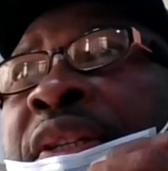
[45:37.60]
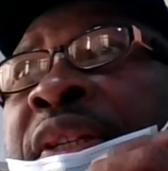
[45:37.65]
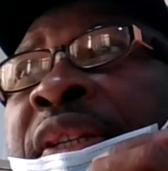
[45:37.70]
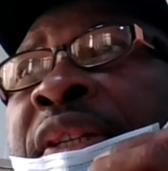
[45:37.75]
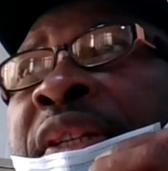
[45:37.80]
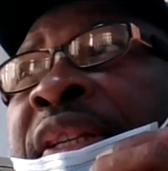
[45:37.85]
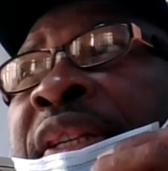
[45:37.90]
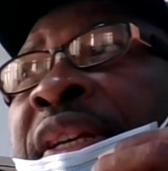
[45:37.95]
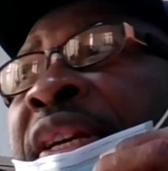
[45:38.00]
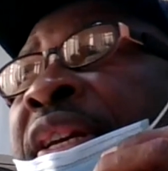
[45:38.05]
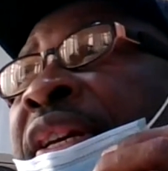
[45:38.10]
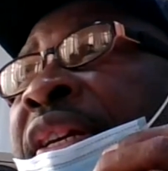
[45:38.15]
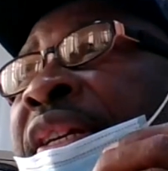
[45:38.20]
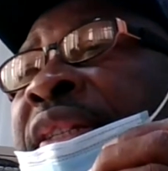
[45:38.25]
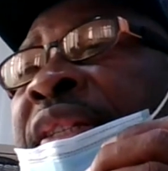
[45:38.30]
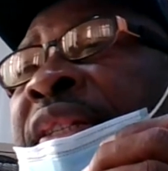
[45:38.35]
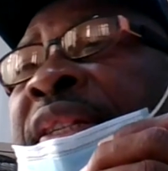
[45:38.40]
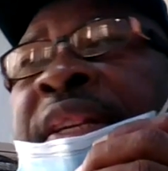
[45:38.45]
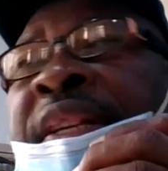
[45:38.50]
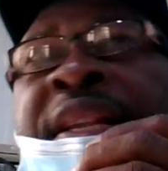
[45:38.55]
the
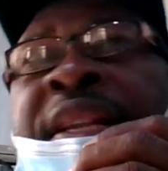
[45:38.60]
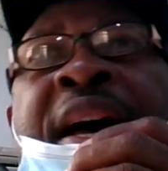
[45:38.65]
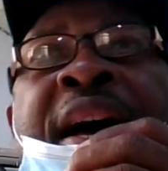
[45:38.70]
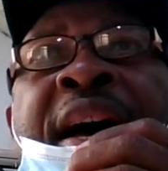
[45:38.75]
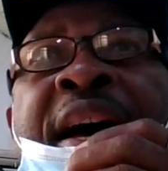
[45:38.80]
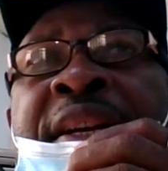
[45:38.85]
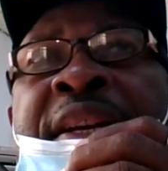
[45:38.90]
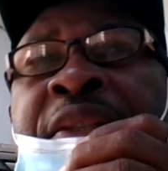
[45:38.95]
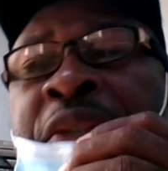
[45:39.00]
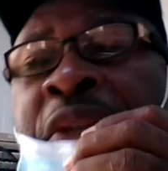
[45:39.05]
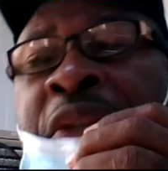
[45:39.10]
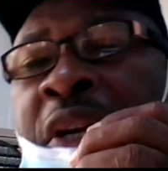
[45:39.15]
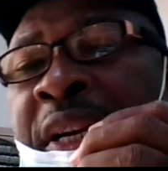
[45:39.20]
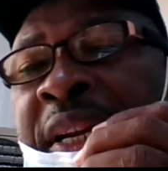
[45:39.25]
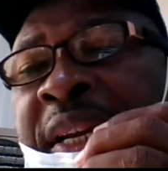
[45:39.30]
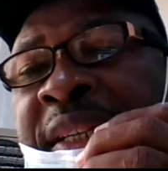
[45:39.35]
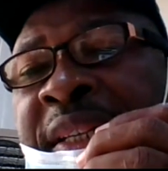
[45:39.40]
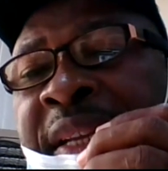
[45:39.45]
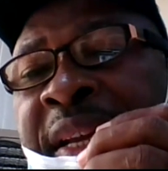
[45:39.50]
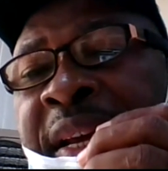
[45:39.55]
this, the that. You
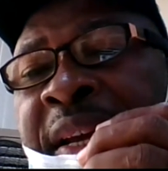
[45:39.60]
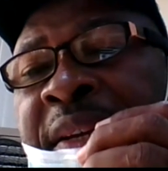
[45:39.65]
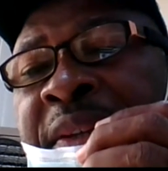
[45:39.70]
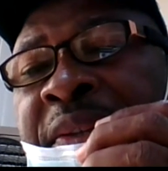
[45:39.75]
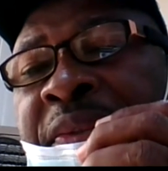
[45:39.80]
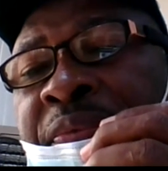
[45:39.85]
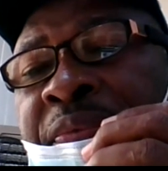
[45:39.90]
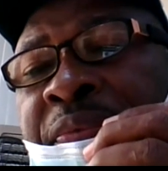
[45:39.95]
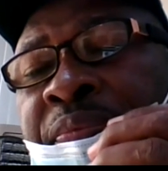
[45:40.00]
understand?